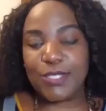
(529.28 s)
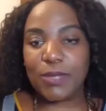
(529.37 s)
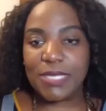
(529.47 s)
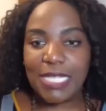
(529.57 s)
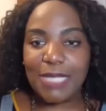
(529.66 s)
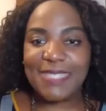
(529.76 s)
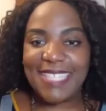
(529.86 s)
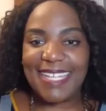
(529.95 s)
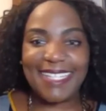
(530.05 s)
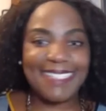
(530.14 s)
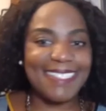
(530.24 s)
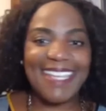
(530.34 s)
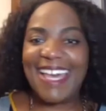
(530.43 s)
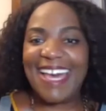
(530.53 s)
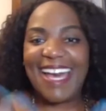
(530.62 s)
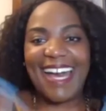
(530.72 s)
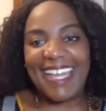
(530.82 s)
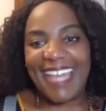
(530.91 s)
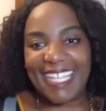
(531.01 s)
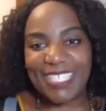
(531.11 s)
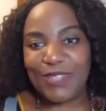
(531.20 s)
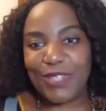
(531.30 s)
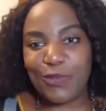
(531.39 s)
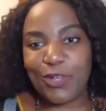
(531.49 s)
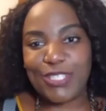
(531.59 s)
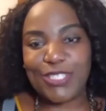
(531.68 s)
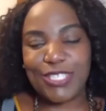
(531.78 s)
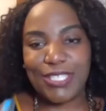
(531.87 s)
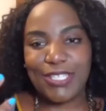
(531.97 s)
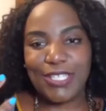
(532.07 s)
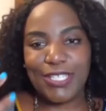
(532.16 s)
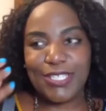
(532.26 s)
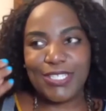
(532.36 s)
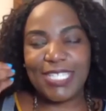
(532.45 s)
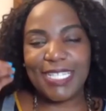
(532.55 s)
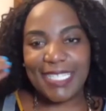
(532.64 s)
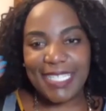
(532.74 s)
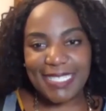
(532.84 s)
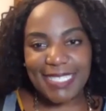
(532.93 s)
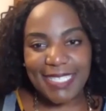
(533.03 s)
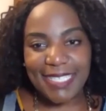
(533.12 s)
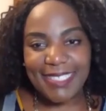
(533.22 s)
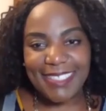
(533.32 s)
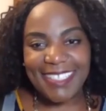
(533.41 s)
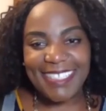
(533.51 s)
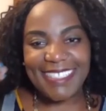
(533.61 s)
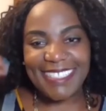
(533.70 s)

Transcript: team settings, I actively work to listen, to